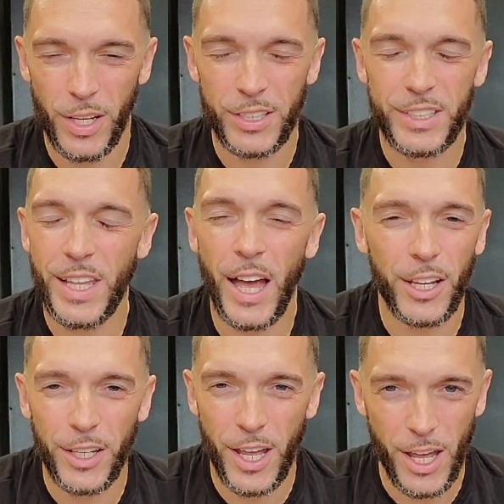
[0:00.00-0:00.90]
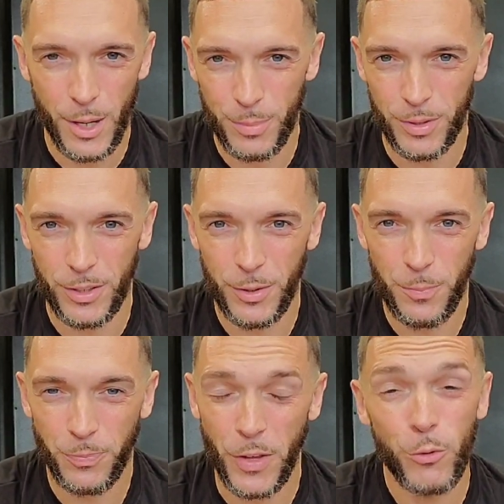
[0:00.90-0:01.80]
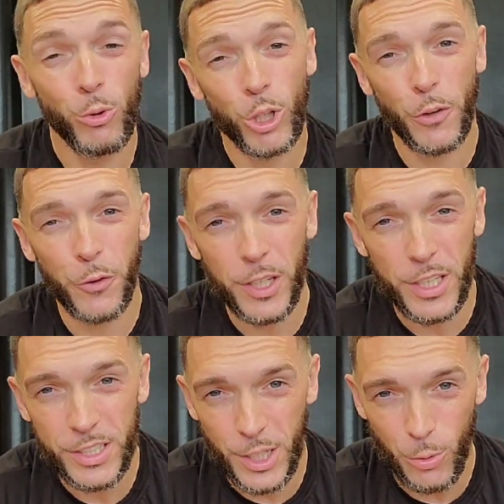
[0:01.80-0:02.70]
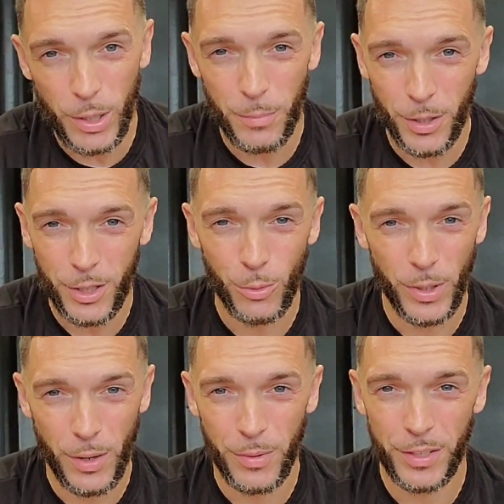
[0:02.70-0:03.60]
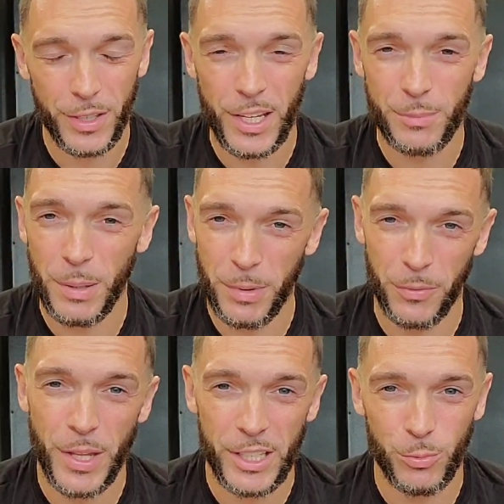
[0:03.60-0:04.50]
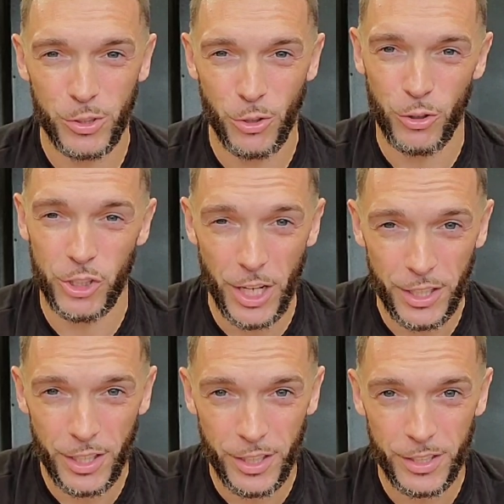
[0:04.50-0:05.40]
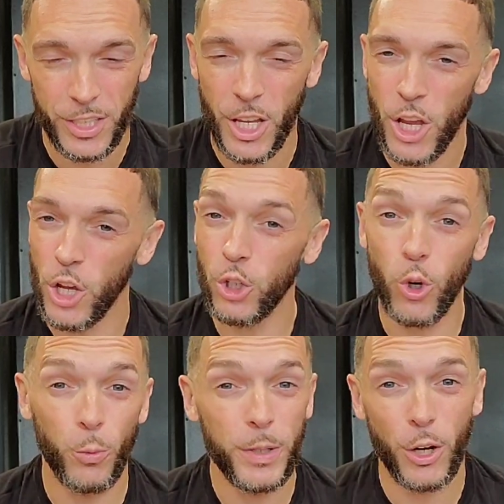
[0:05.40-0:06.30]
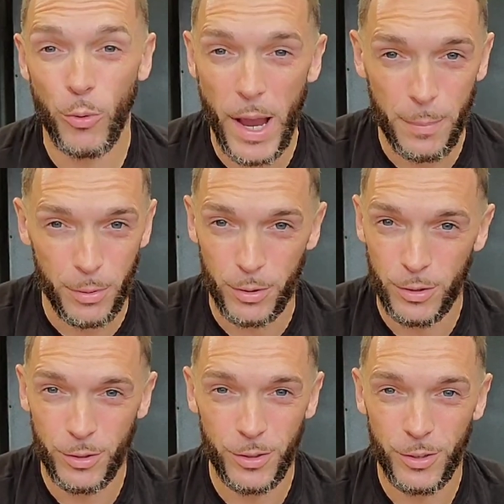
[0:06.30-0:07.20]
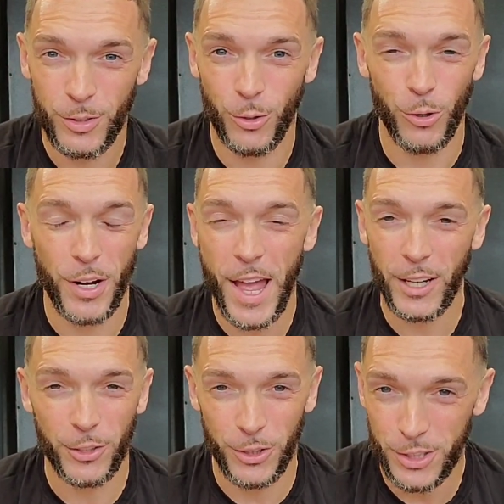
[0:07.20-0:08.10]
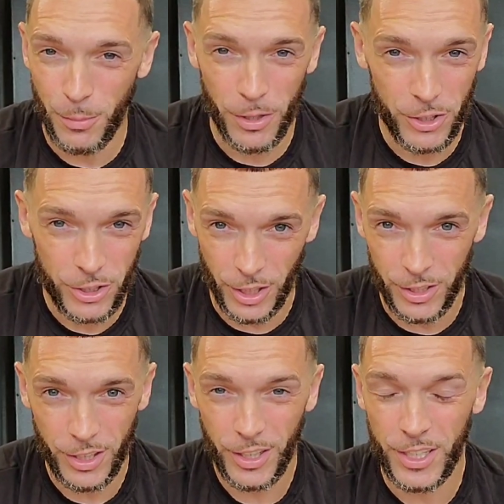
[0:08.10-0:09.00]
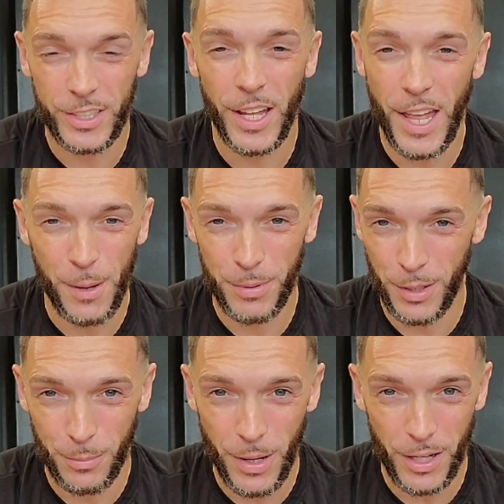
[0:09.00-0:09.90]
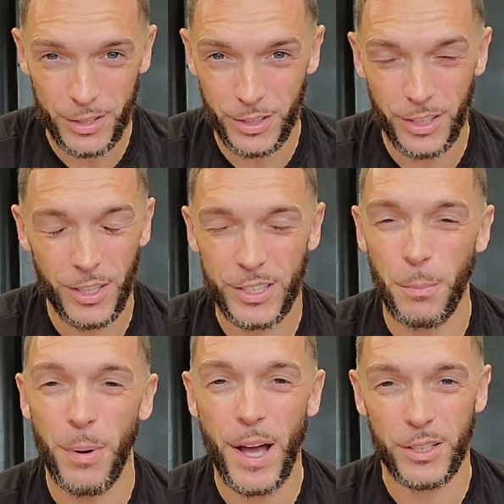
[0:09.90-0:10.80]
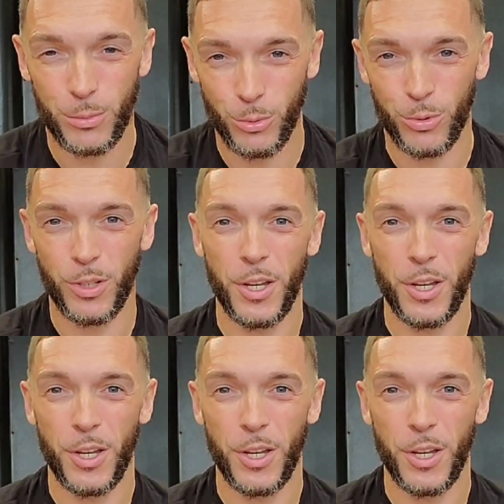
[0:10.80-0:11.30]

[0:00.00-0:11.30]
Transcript: It's not gonna happen. If you're looking for easy, quick money or whatever the case may be, if that's what your agenda is, go be a rapper or an actor or some other shit. It's not happening in boxing. It's impossible.